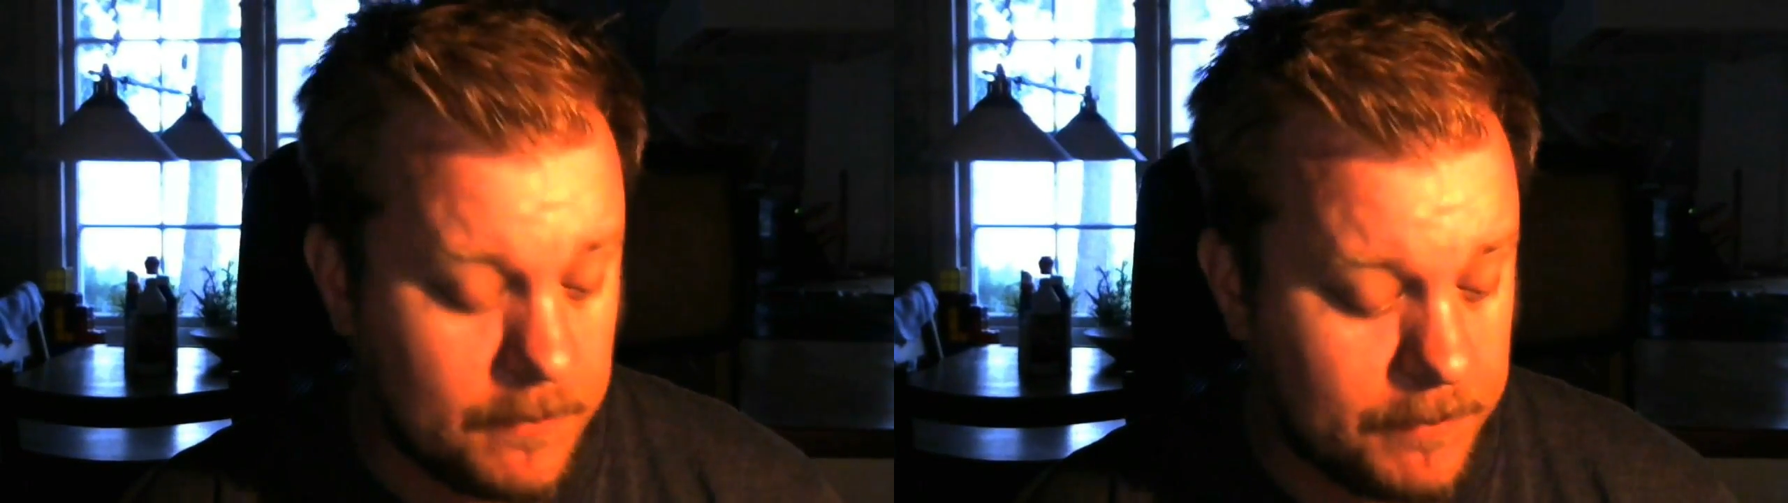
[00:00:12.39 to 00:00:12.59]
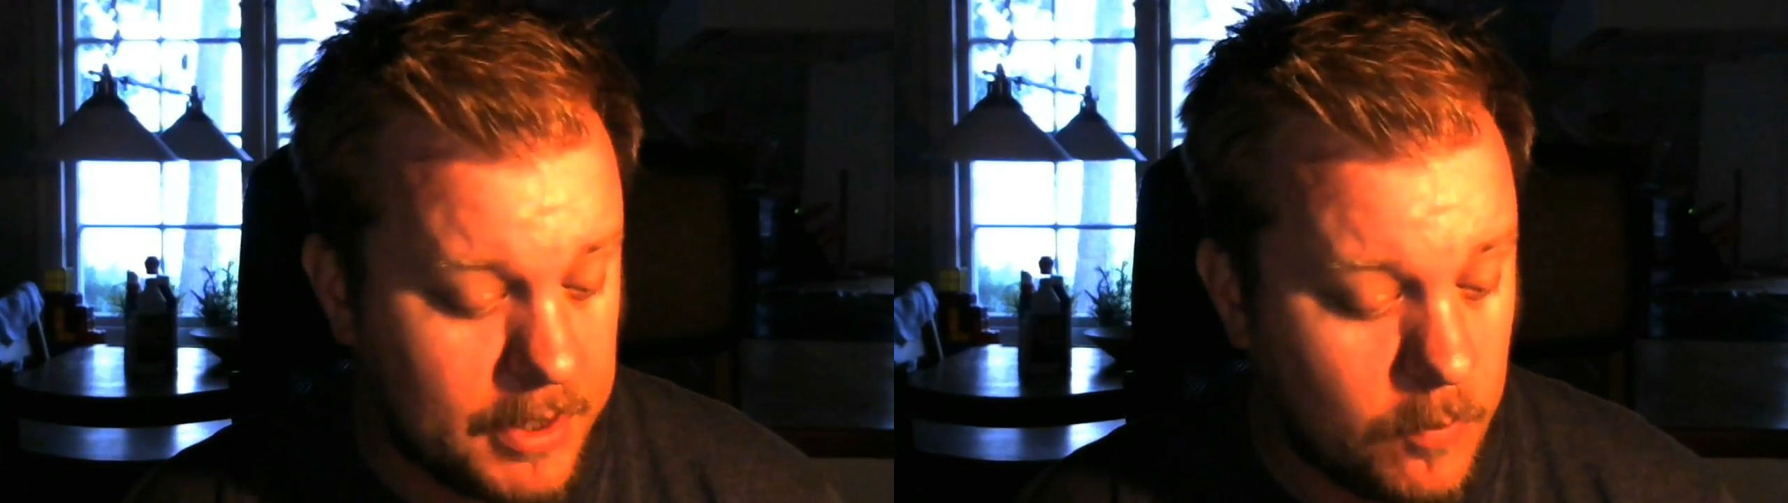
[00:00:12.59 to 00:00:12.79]

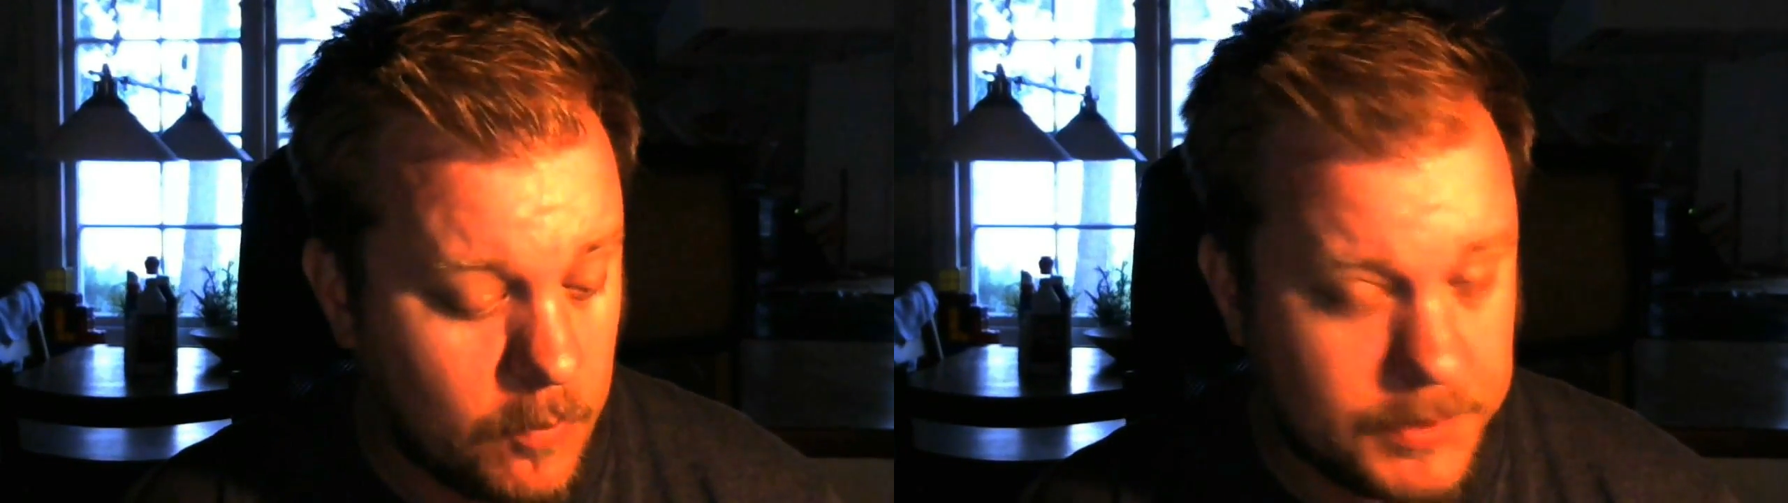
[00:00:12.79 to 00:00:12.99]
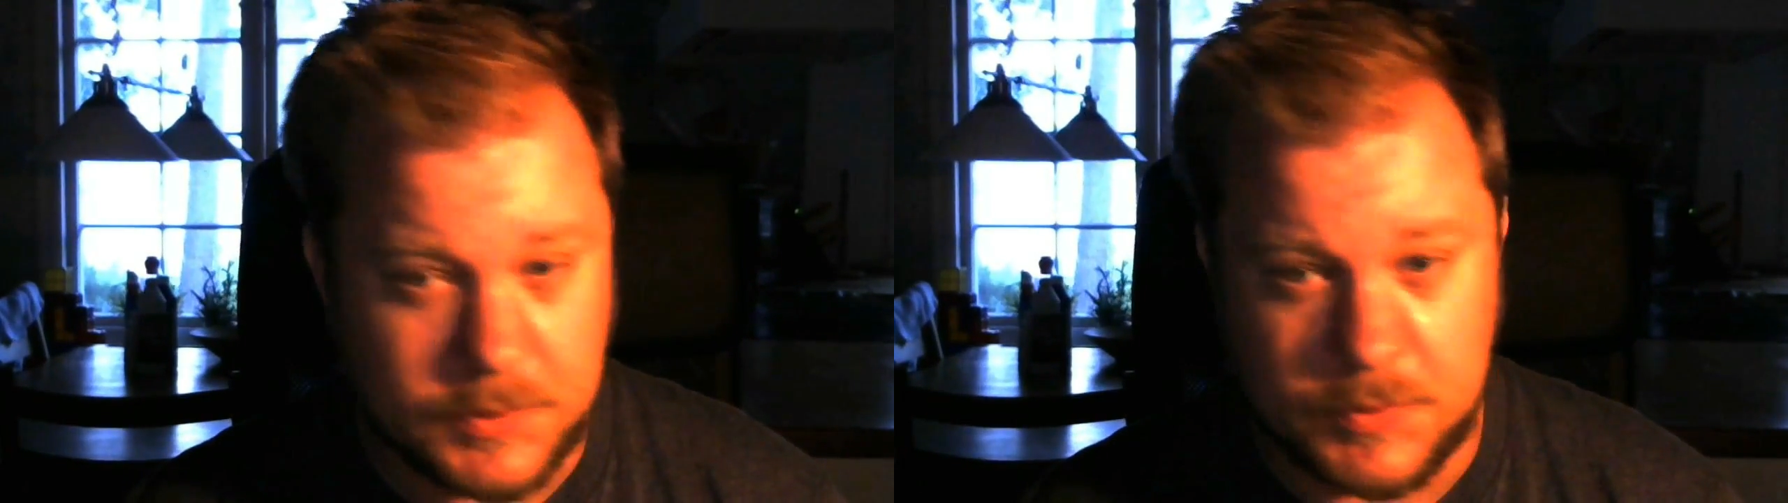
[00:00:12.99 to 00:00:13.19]
but I
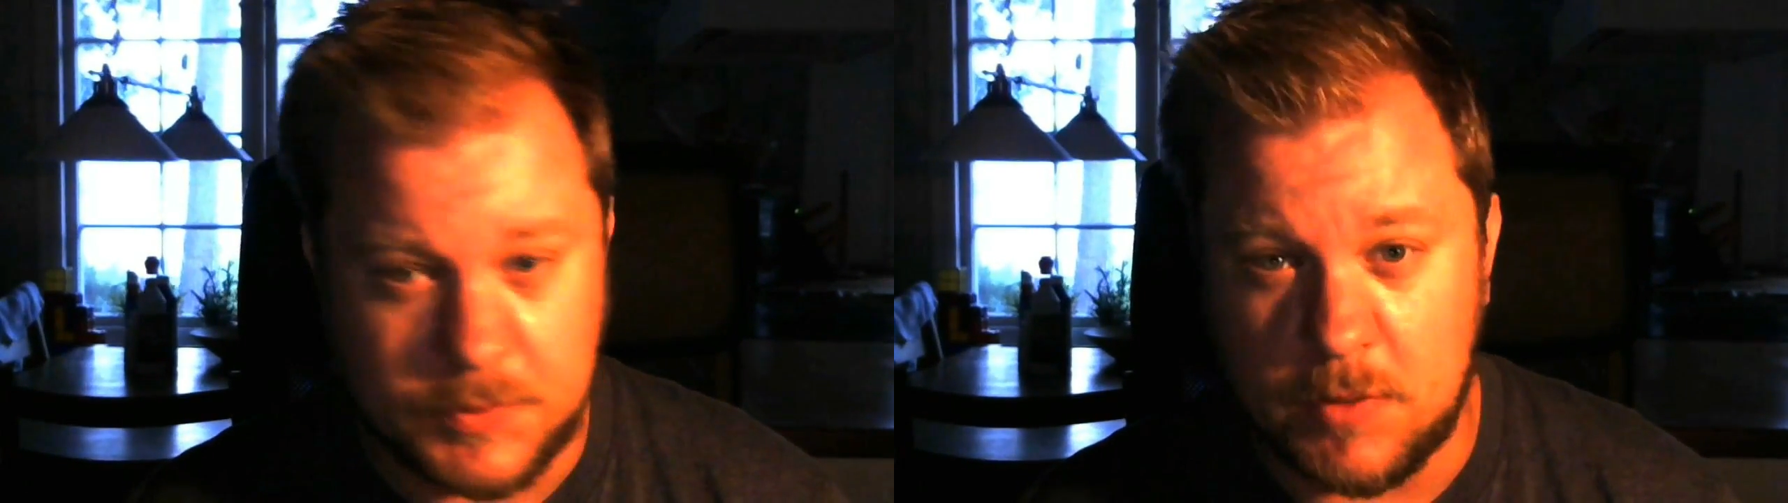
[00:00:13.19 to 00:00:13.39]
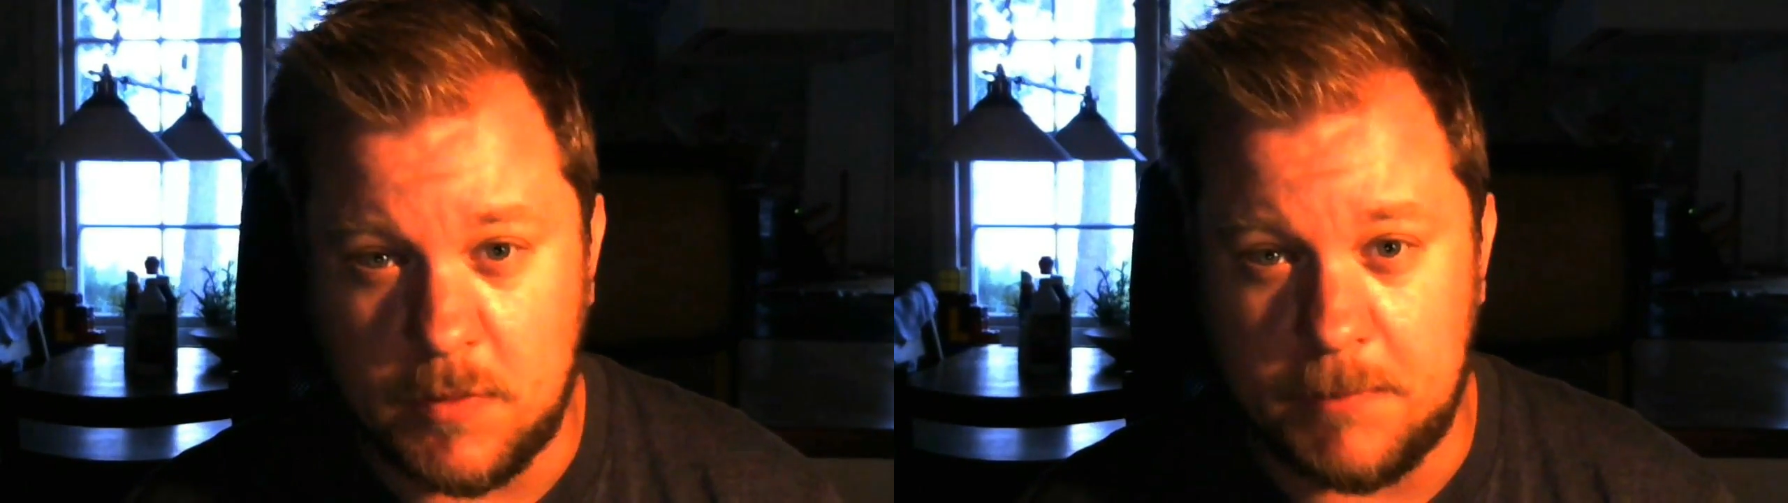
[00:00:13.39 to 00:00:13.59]
wanted to
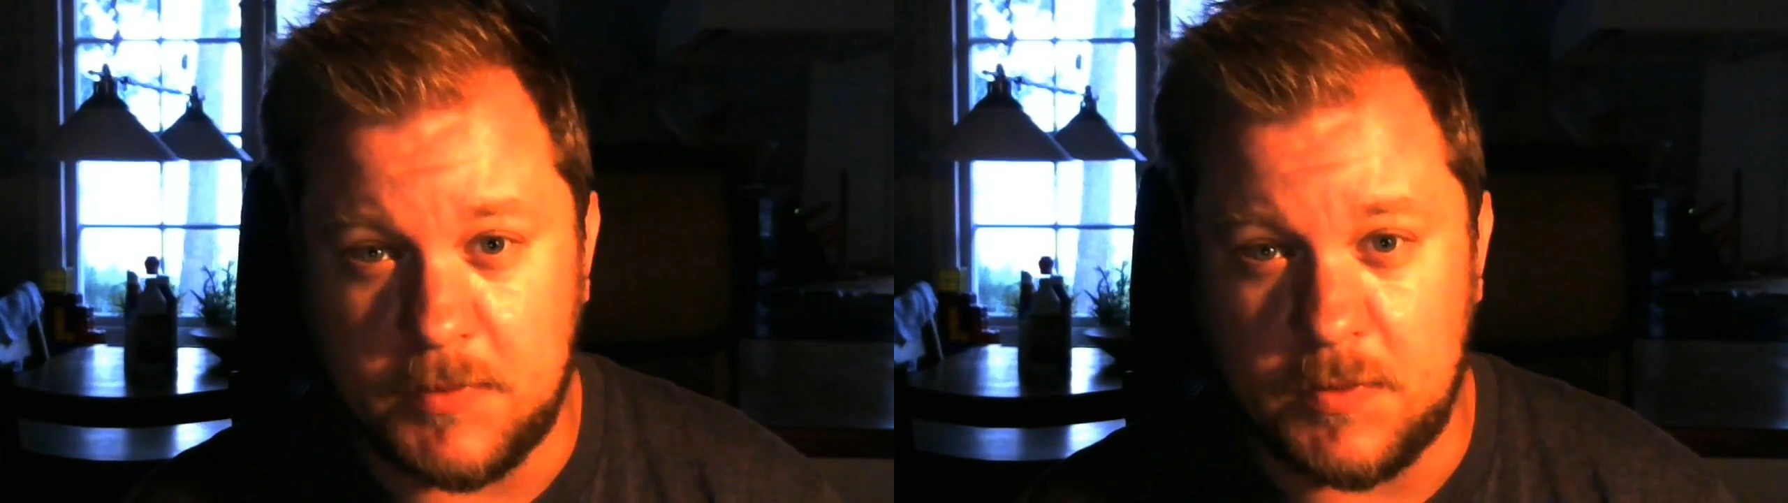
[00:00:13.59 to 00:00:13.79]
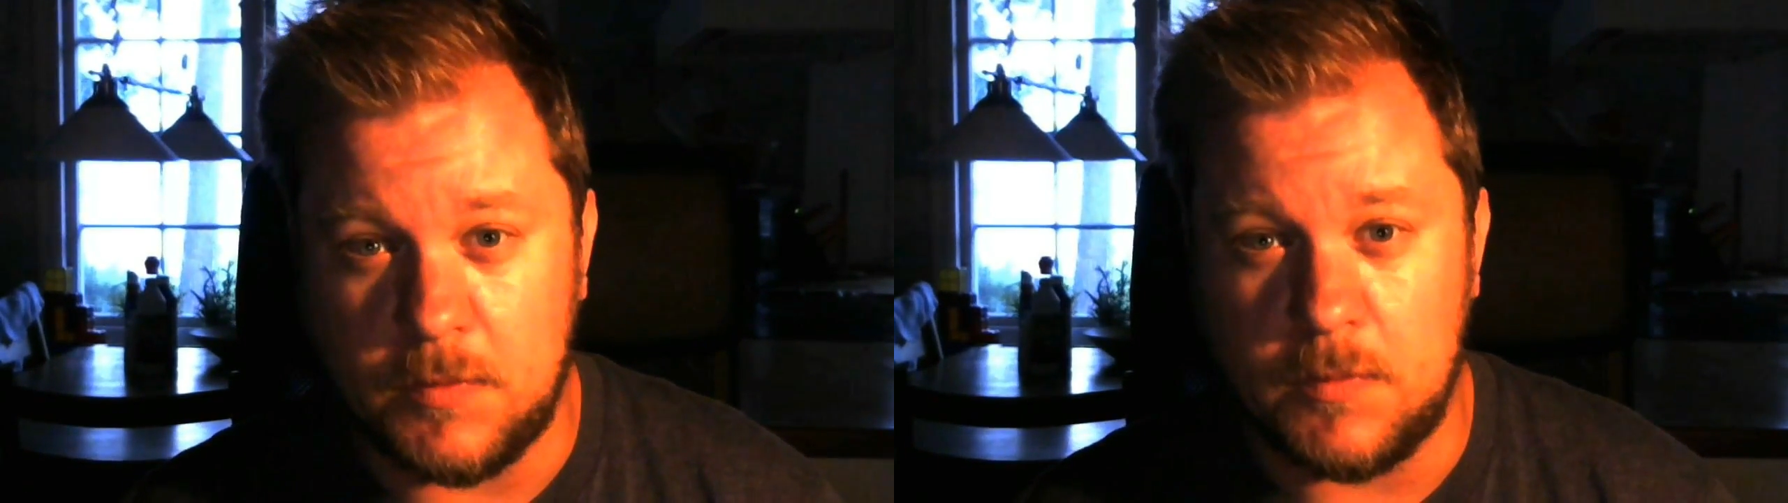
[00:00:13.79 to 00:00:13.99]
show
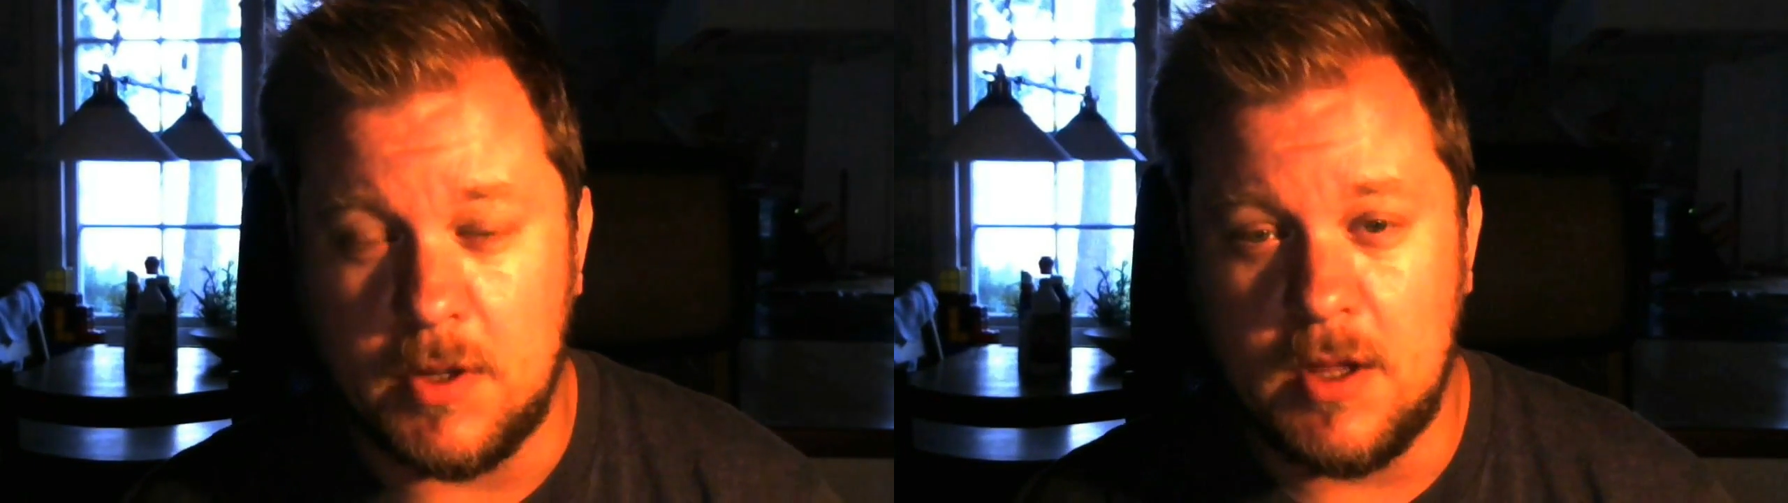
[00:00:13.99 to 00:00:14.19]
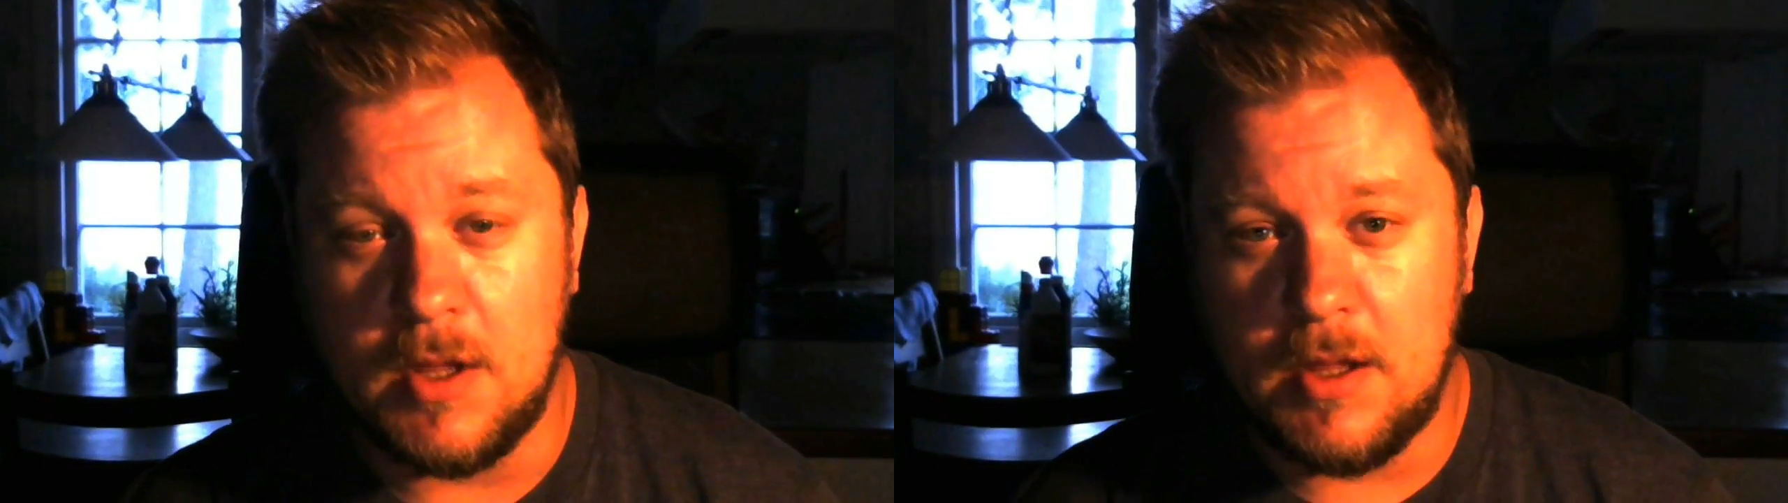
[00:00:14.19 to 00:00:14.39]
them to you